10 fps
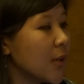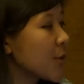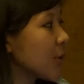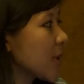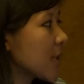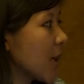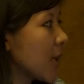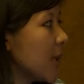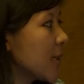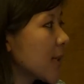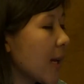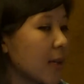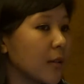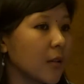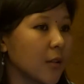So the Sakhis
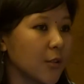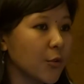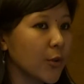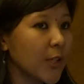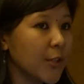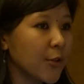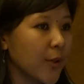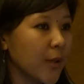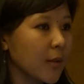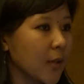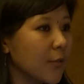can only during,